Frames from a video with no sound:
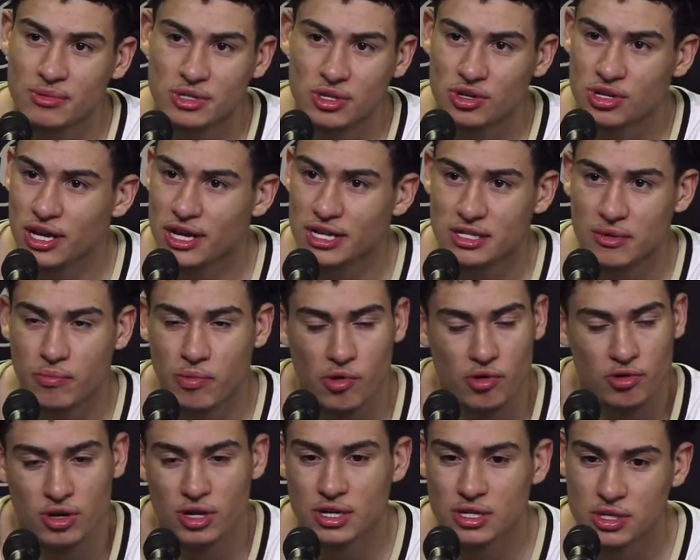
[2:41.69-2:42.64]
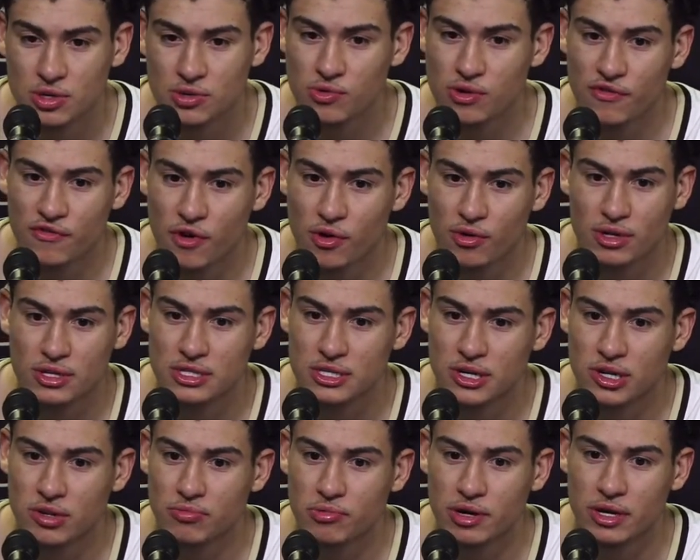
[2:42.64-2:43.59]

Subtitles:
So next opponent is who we focus on.